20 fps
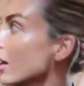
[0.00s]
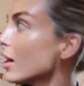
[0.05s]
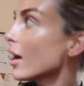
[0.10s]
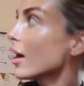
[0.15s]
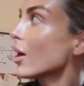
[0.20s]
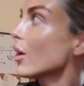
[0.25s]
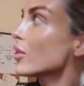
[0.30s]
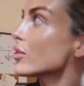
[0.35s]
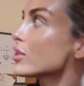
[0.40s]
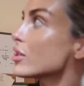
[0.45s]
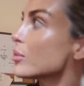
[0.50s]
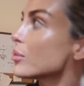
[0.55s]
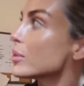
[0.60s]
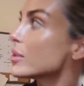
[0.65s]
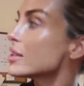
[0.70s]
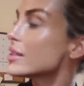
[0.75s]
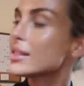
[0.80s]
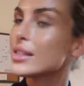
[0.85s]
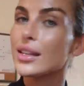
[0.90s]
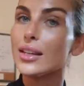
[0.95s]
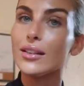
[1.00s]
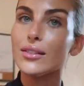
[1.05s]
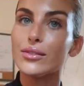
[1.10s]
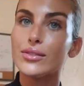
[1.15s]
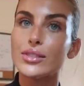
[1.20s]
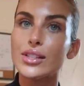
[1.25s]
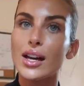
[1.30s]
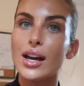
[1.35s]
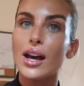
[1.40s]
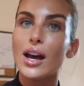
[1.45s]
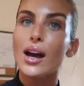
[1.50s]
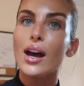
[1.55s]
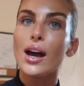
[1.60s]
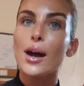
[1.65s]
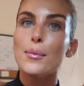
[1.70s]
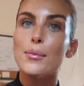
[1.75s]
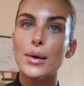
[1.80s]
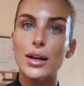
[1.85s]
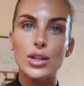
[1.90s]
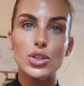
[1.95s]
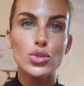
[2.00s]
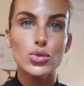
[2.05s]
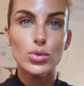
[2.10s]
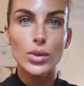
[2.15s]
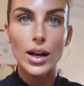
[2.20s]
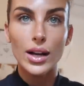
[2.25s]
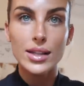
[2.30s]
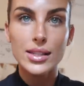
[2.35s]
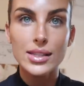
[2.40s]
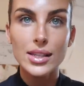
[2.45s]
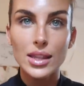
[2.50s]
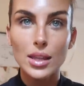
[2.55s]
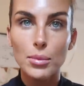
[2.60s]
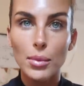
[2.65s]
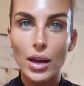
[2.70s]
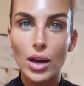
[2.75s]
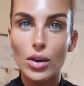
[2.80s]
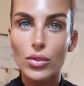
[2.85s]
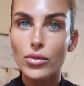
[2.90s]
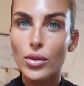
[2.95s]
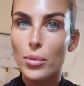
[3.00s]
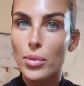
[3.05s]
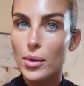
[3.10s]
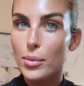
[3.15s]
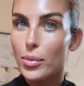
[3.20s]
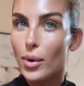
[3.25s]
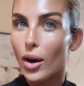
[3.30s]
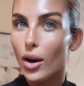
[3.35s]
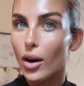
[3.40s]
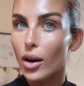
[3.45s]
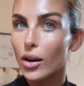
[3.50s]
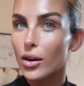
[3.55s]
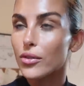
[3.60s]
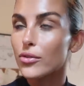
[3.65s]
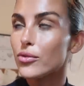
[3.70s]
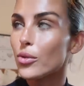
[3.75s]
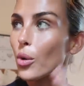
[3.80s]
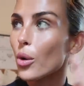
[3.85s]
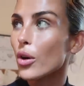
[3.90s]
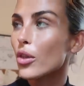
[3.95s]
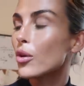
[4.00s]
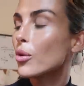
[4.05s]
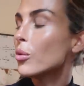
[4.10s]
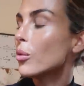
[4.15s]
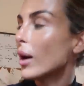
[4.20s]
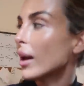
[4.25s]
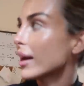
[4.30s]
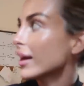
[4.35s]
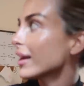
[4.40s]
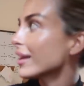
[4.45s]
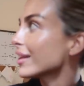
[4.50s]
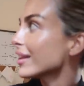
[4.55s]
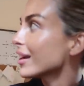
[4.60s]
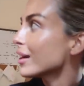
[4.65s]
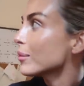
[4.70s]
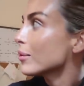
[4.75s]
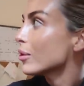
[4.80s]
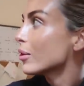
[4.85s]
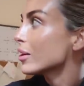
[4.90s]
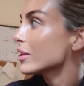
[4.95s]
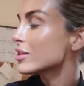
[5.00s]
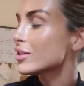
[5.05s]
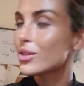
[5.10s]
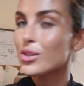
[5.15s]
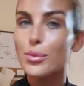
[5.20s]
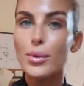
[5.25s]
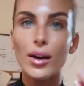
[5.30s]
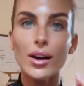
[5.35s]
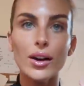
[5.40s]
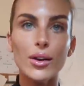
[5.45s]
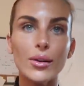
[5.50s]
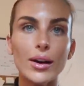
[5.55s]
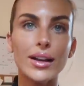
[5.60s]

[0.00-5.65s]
I also received my dress in the mail from the bar for the wedding that I'm going to tomorrow.